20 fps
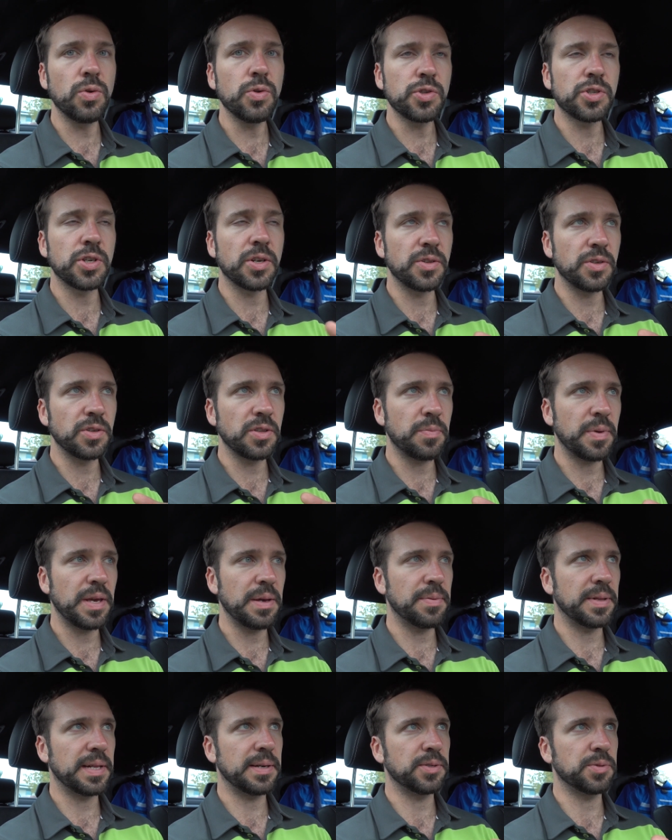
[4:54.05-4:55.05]
Also, the other
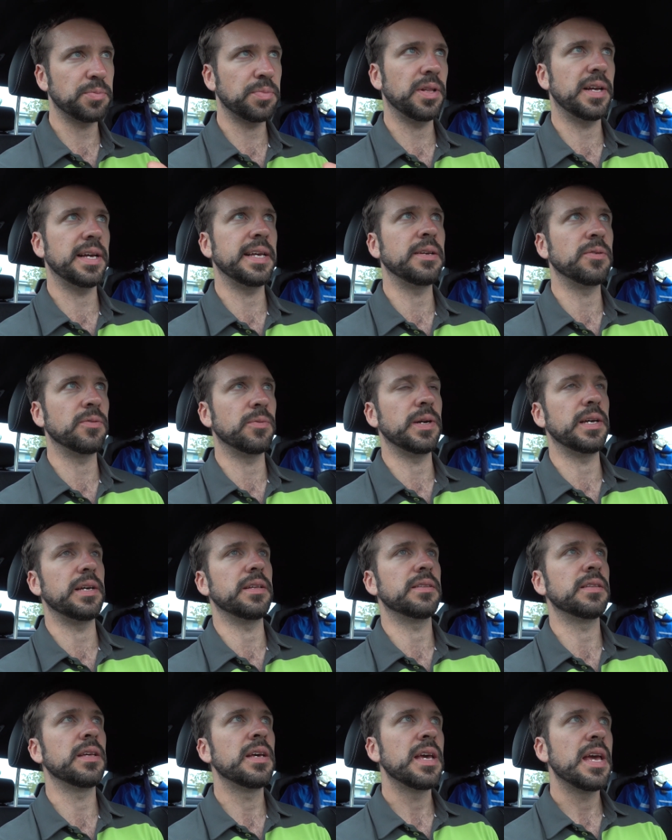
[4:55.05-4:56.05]
people I was playing
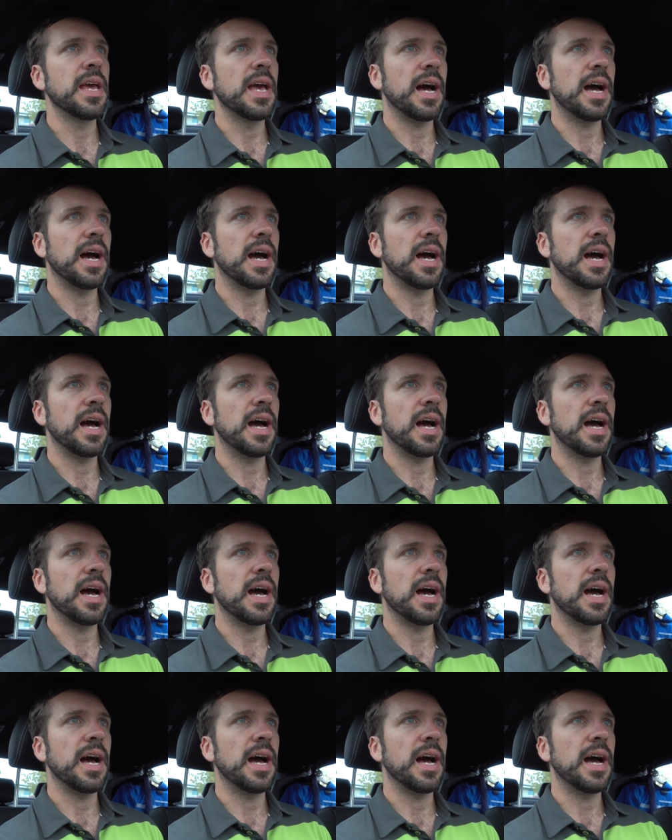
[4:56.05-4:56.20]
with,